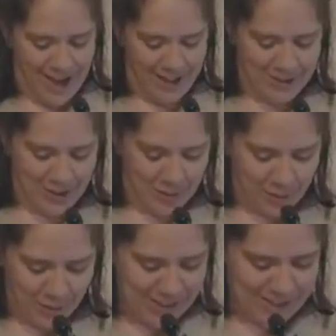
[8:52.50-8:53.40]
so that
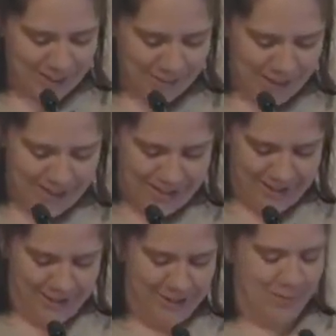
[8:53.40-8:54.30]
boys, young men, and
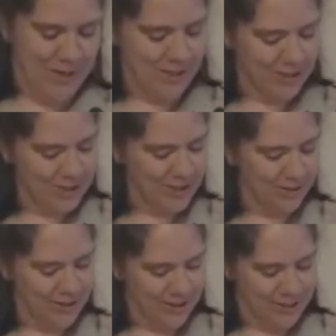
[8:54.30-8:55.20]
adults may nurture their
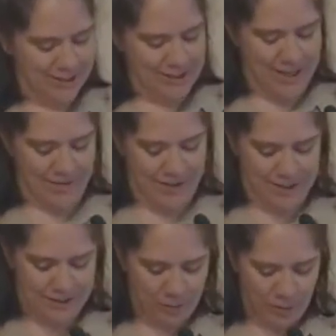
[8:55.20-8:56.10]
religious life in a
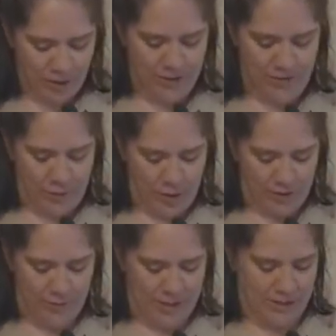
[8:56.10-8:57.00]
supportive and
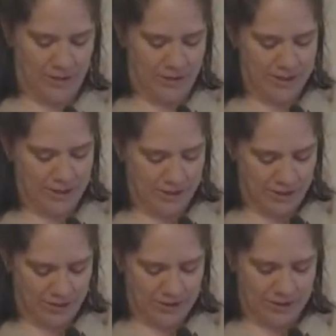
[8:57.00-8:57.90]
welcoming Unitarian
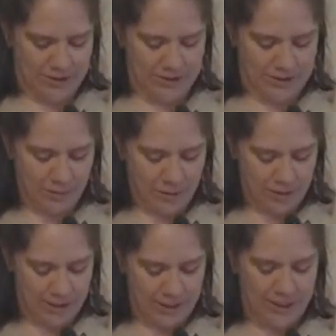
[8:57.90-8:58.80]
Universalist
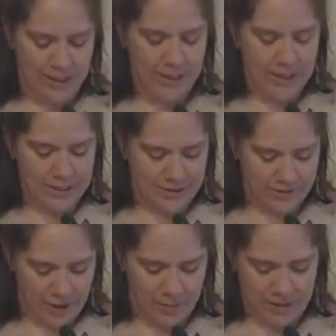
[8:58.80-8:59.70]
community,
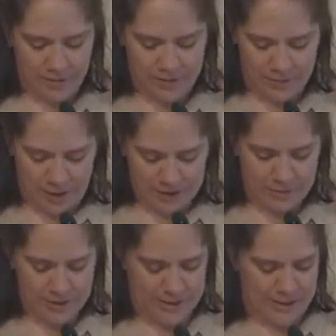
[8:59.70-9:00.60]
develop into
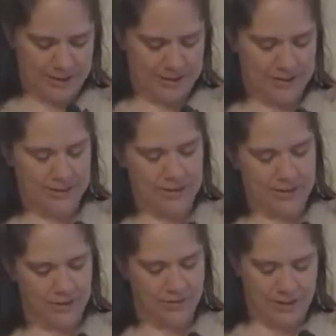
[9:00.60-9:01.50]
responsible citizens,
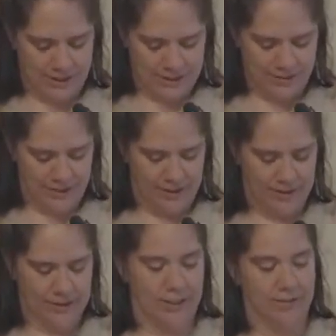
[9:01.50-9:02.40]
serve the needs of
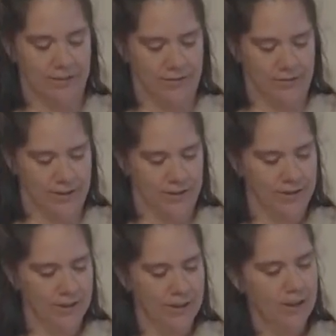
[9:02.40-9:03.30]
others, and fulfill
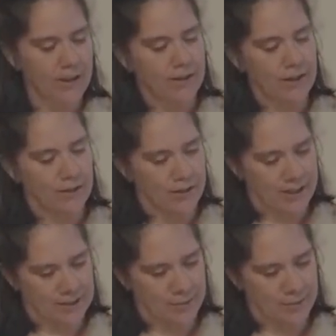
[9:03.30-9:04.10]
their greatest